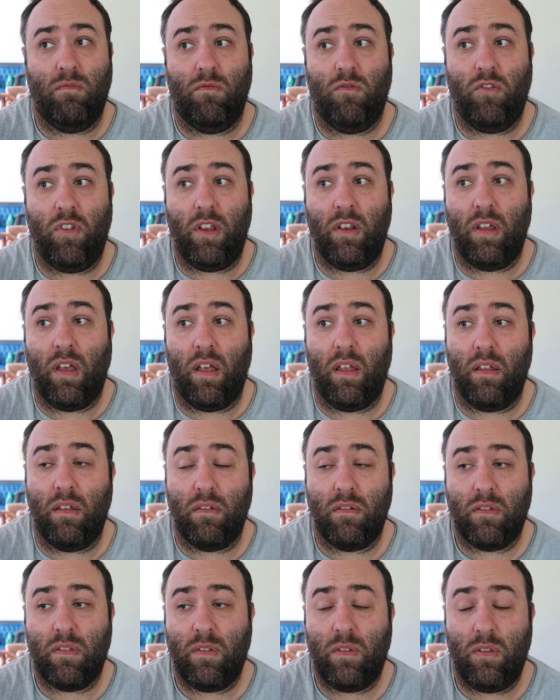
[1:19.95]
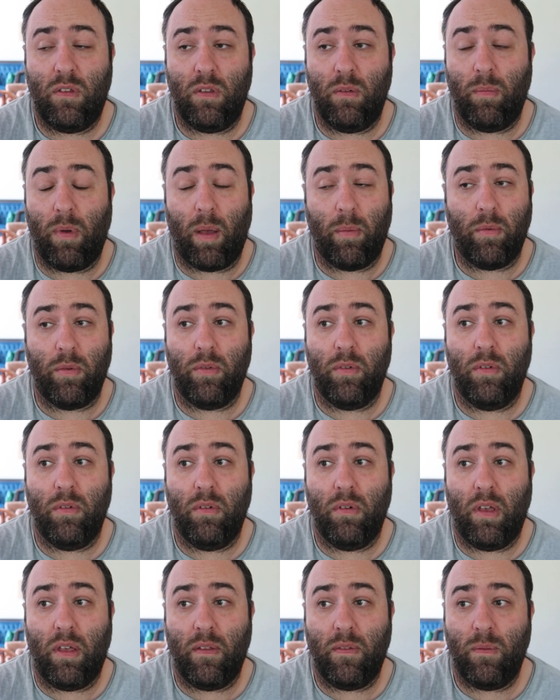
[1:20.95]
she talks to
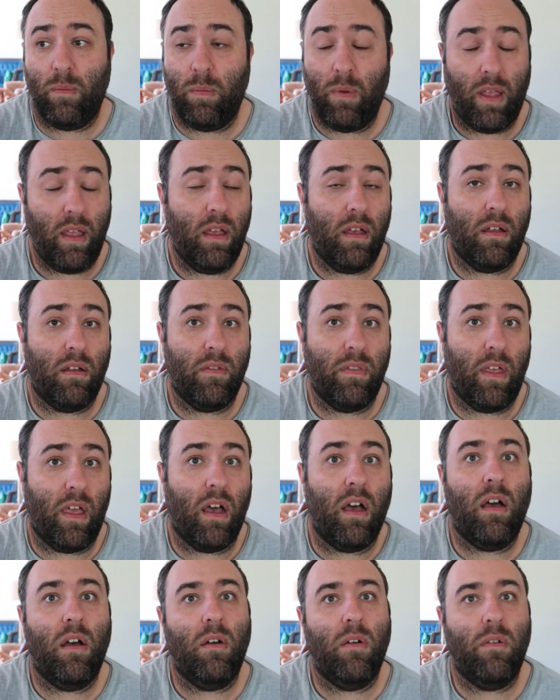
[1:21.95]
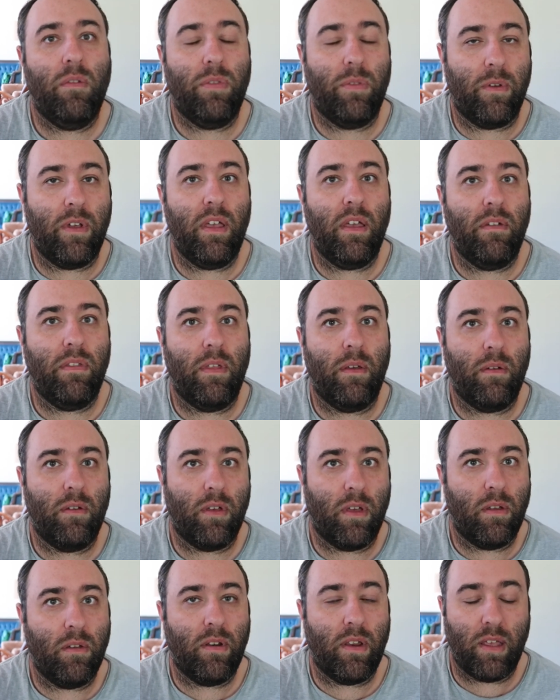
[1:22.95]
Mamoru as well. They all three of them
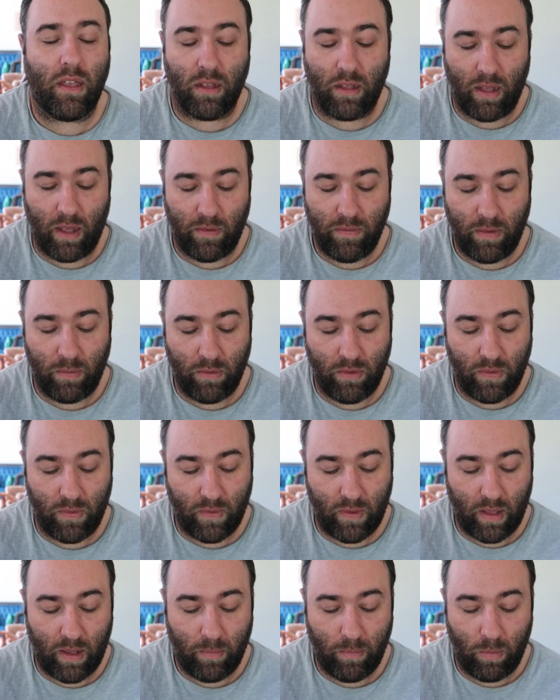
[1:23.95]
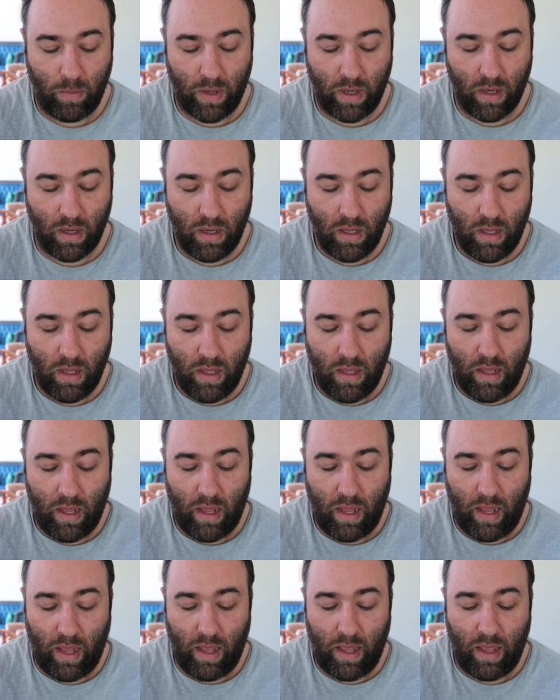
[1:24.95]
go to get coffee, which is kind of weird.
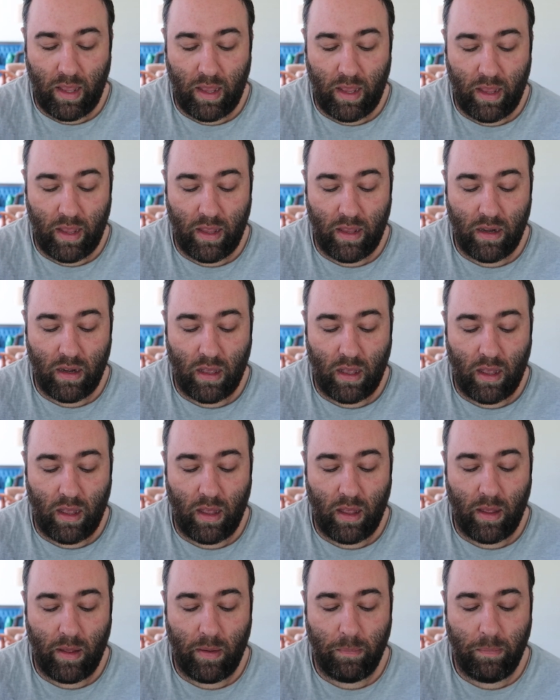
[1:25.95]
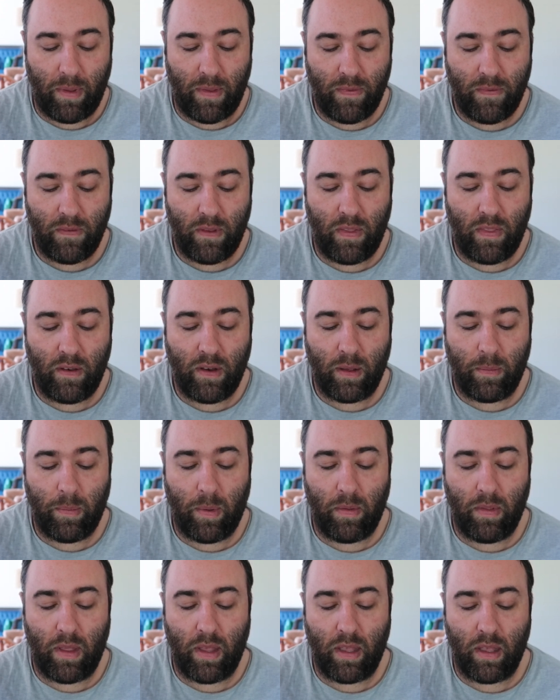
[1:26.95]
And basically they talk
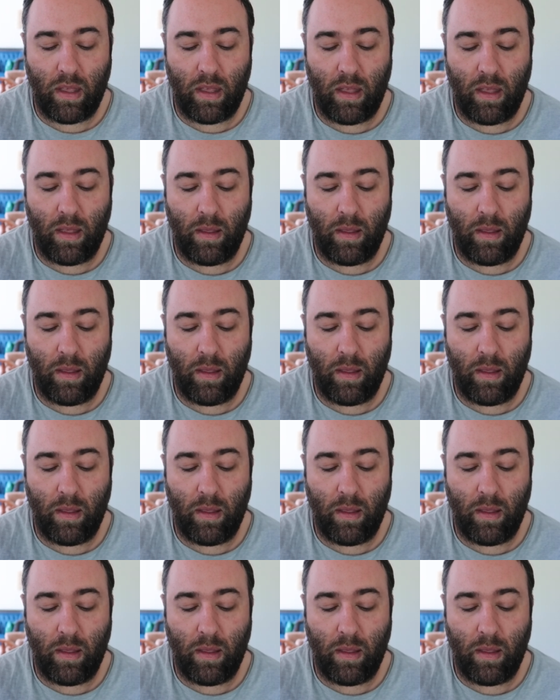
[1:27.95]
about like,